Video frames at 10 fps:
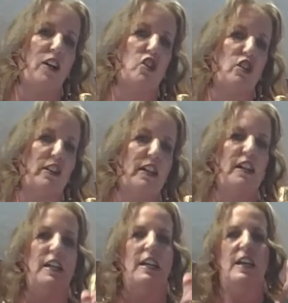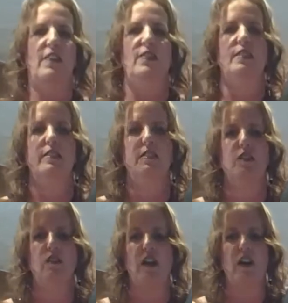actually. And this
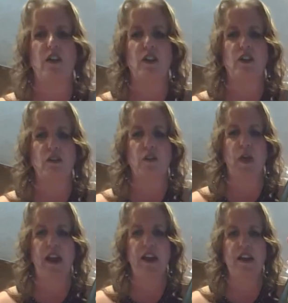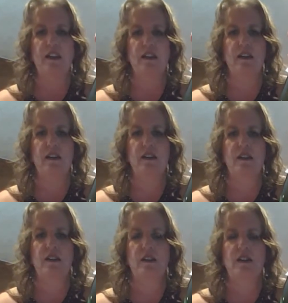is the Gruet
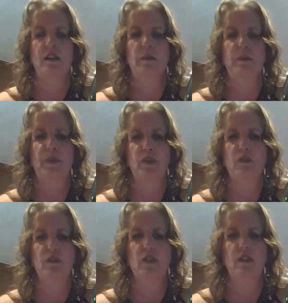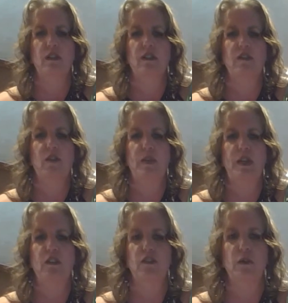Brut from
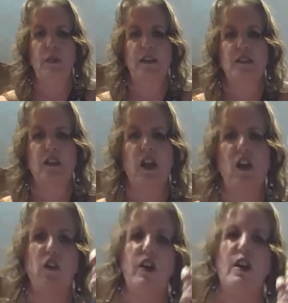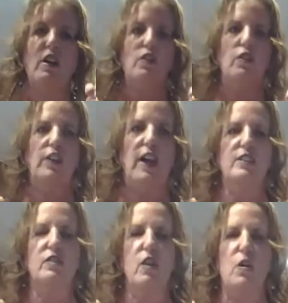here in New Mexico. You
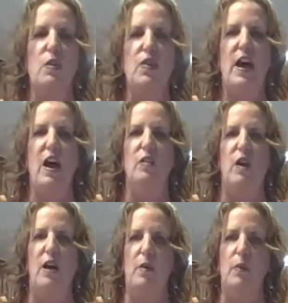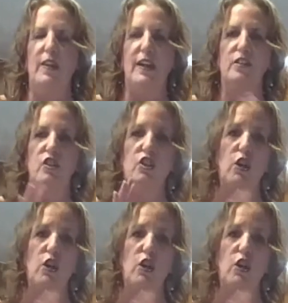guys know that we like to